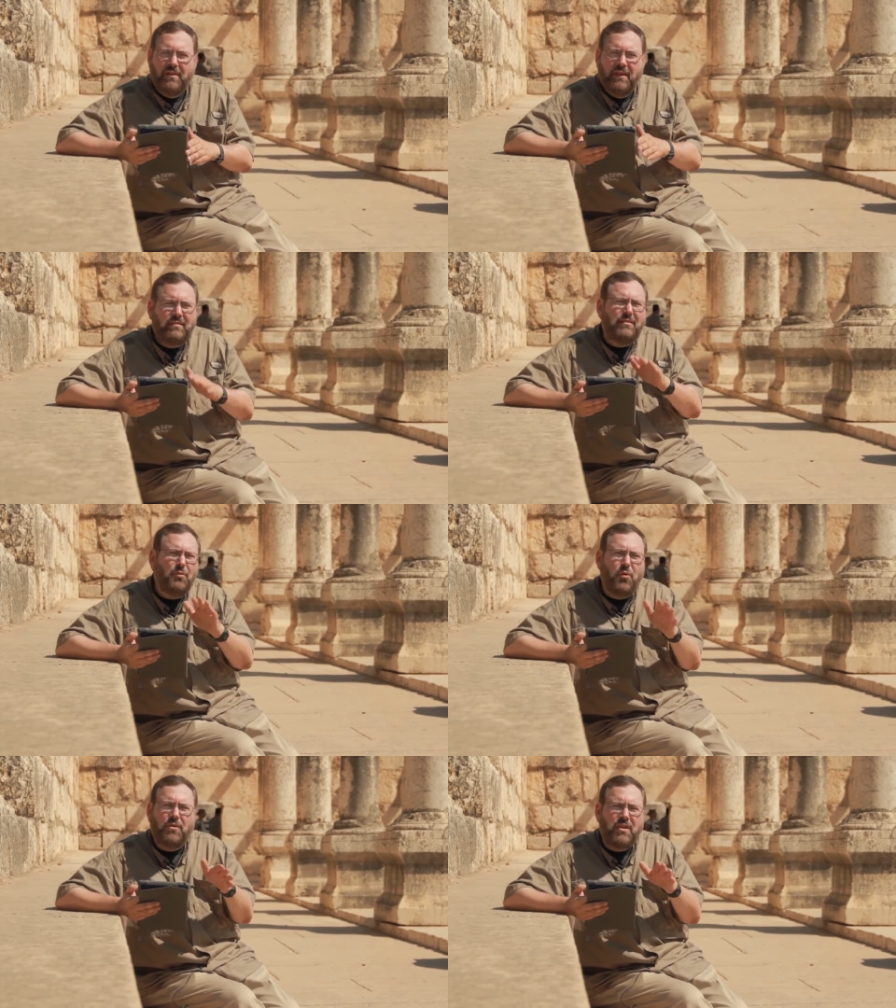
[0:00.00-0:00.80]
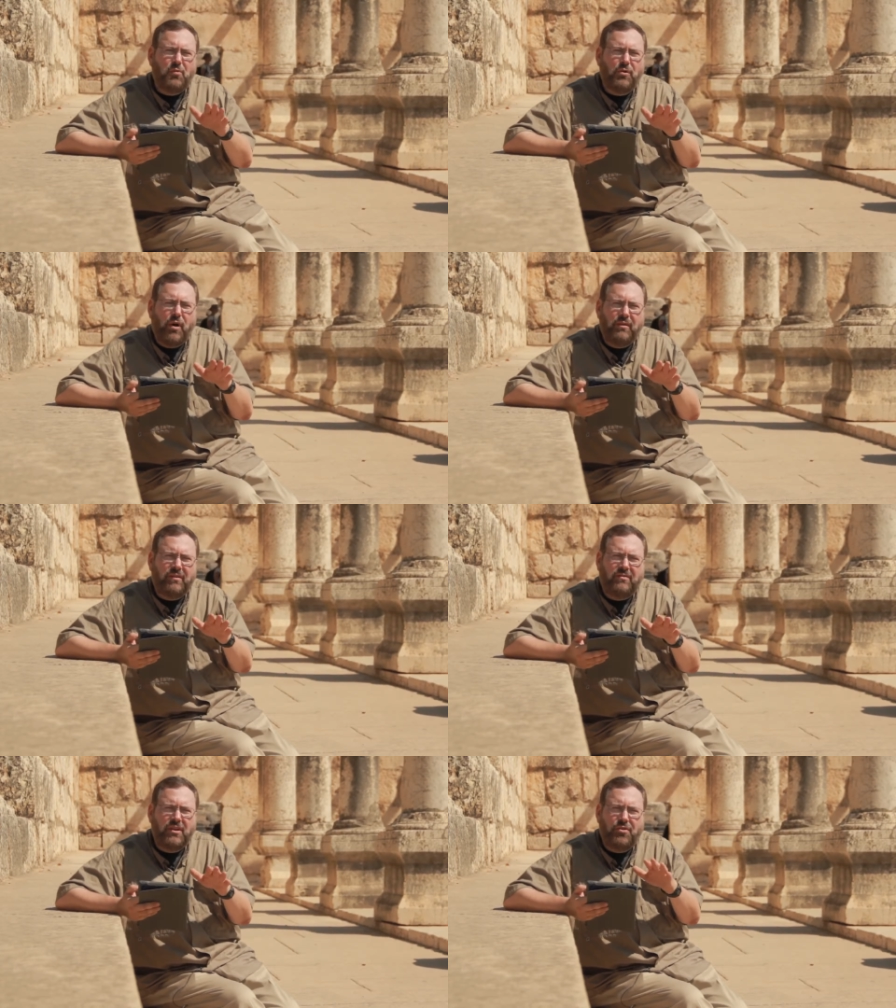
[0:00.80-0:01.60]
This is a word that we're going to
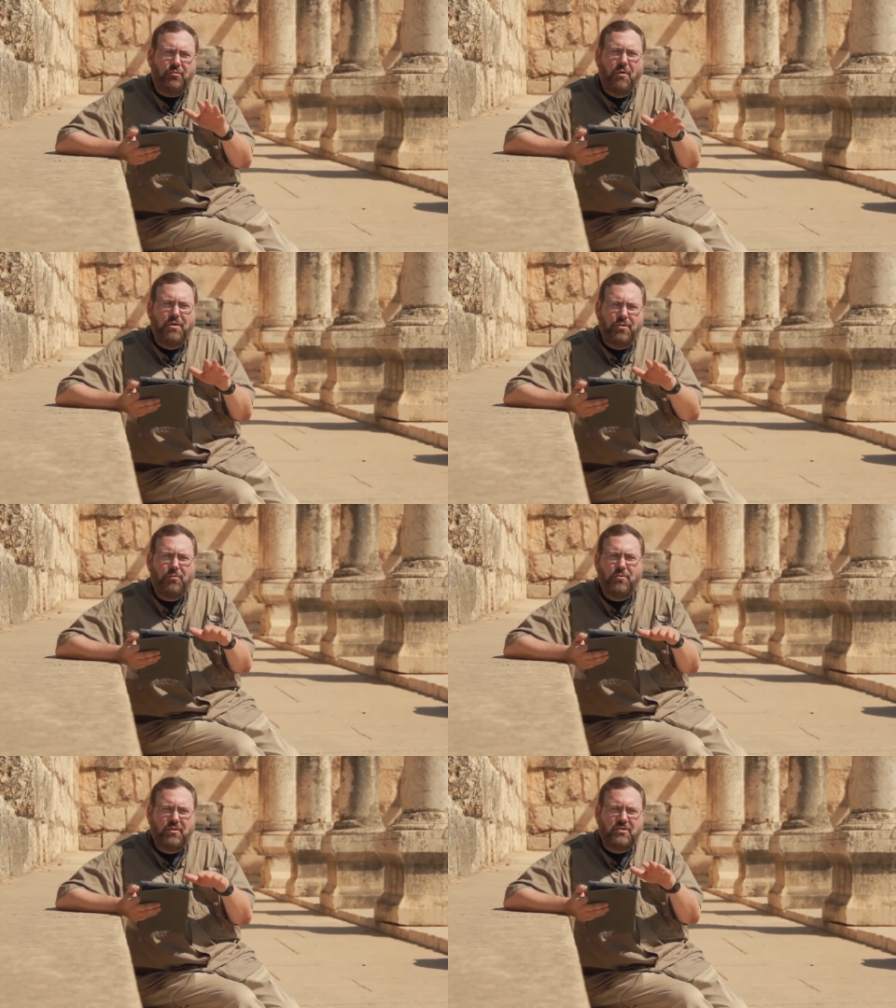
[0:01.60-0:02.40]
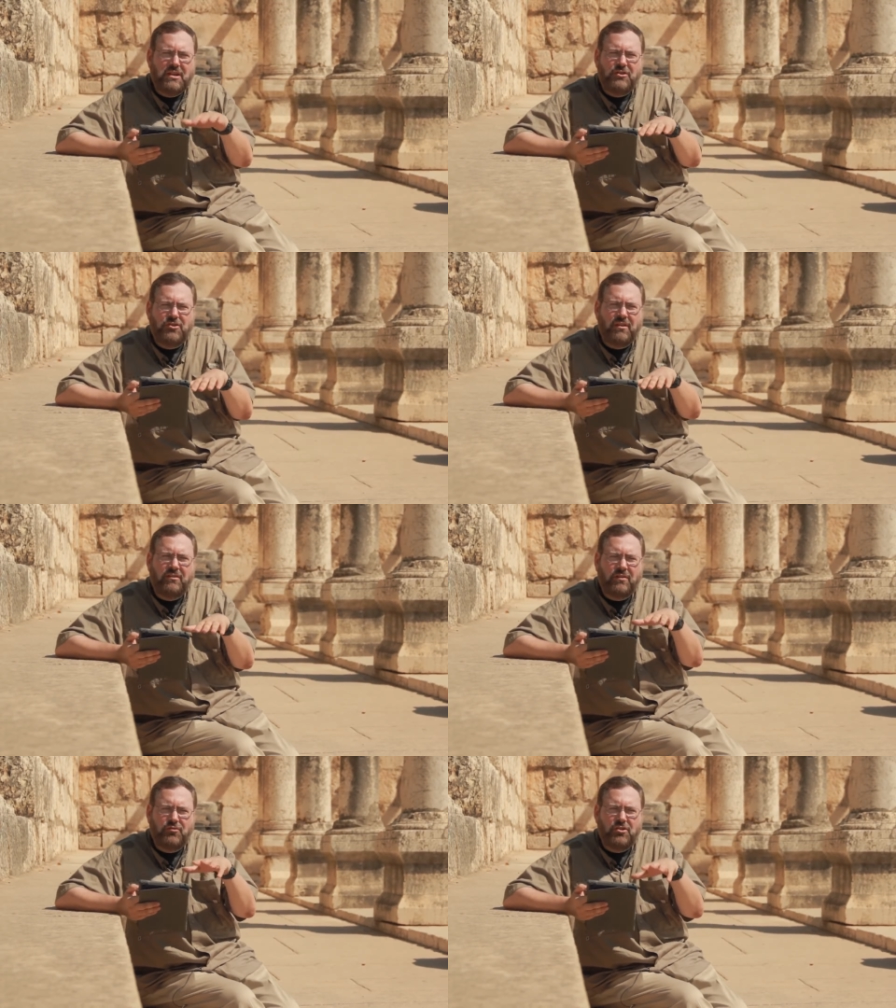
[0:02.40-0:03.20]
see through and through the
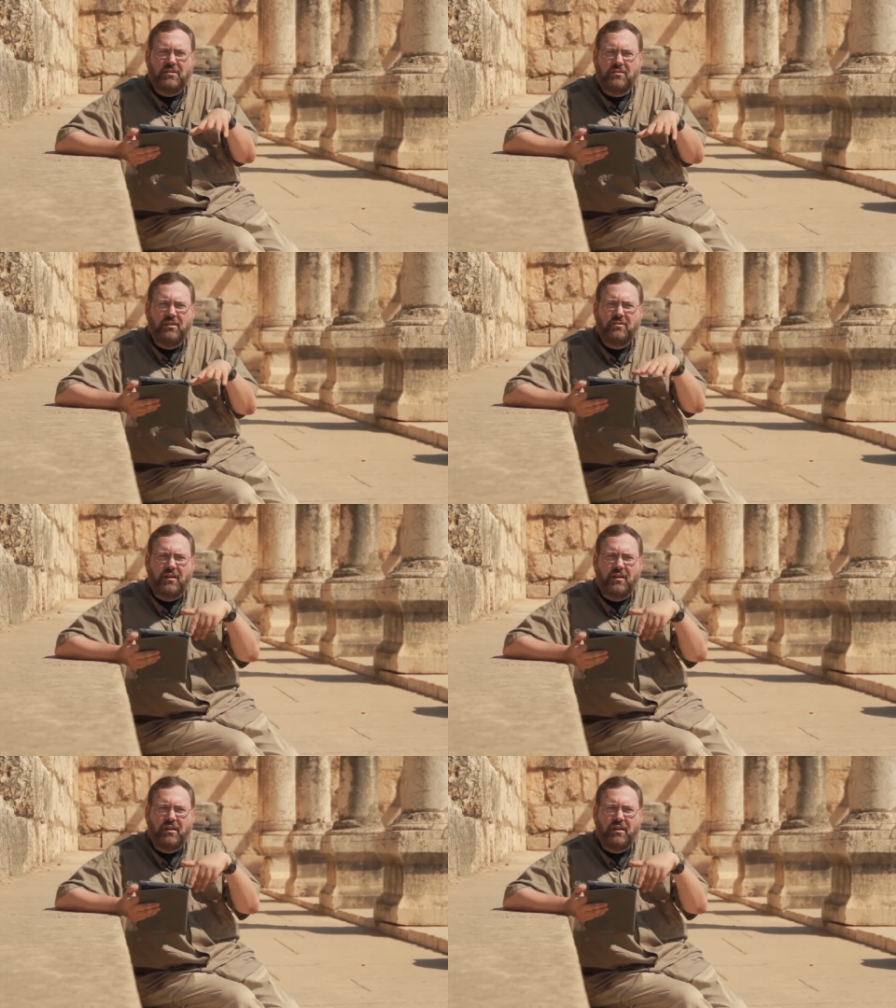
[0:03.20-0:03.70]
teachings of Jesus,